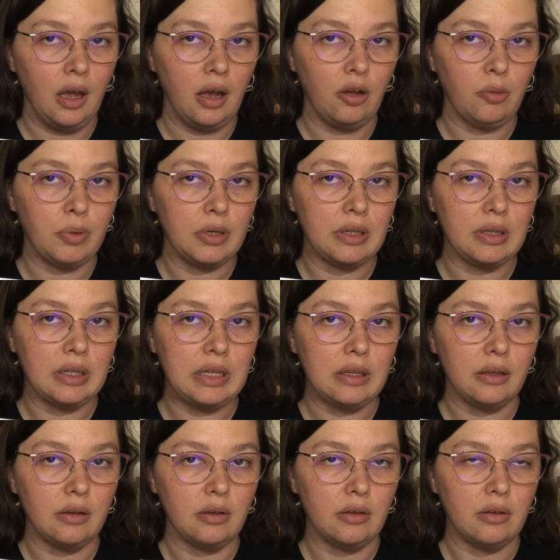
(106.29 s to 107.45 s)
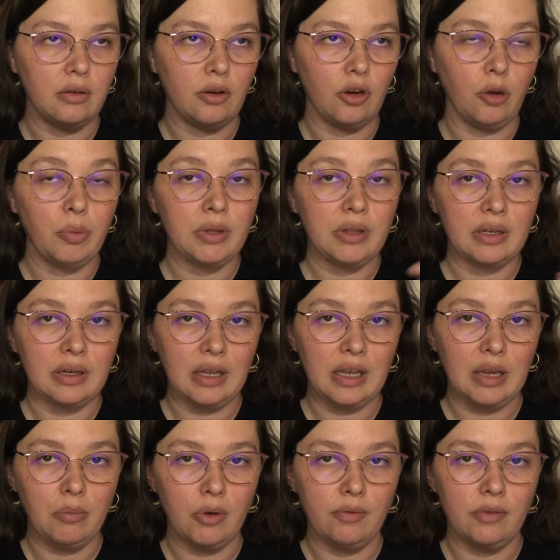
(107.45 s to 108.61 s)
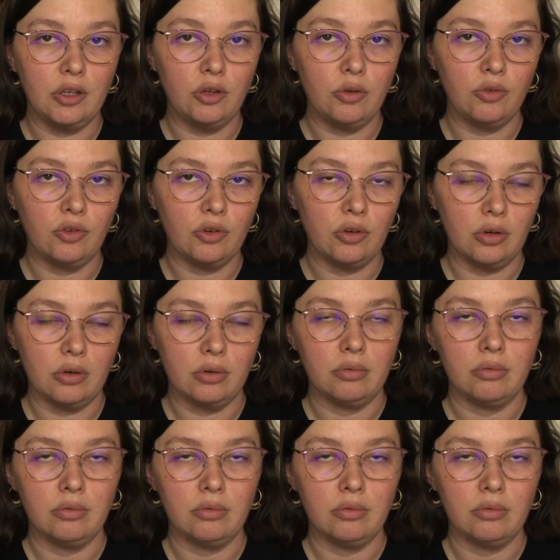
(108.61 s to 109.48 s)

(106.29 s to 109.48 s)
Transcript: I'll put a link, or I'll put the name of the user